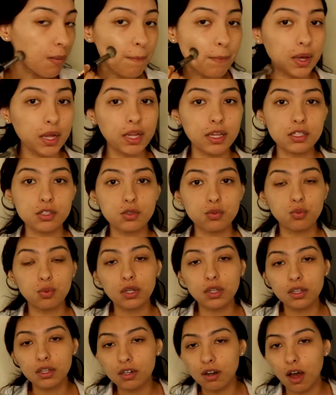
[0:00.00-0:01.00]
But it's
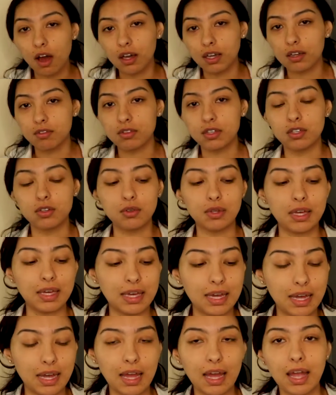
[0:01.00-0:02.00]
really not giving you
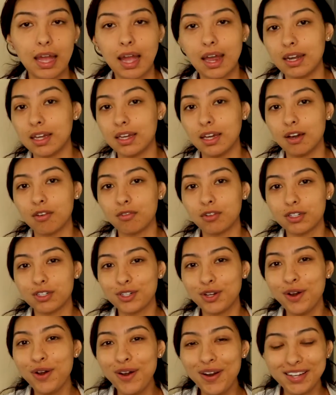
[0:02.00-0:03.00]
like any
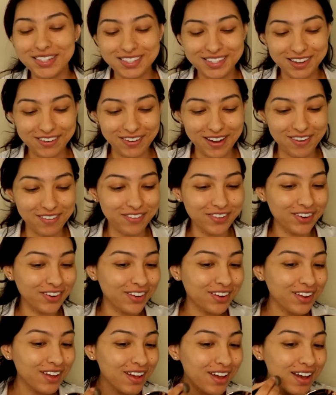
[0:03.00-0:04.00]
coverage whatsoever.
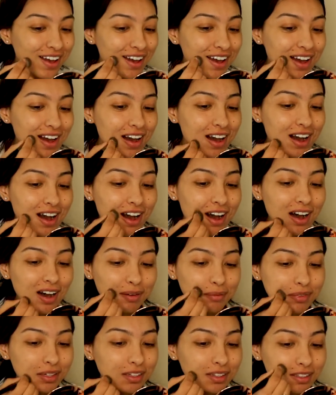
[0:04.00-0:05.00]

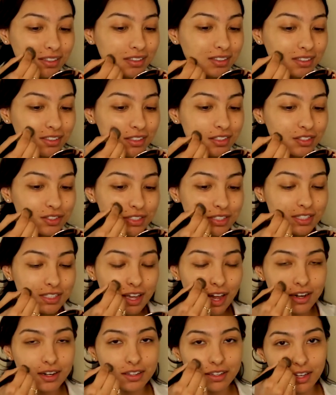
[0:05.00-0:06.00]
So it's
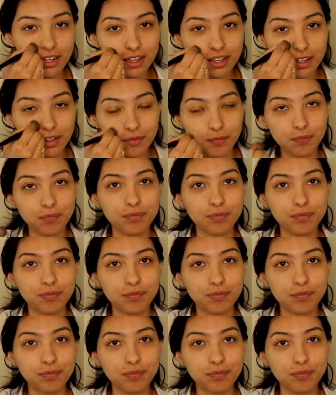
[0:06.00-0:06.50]
kind of like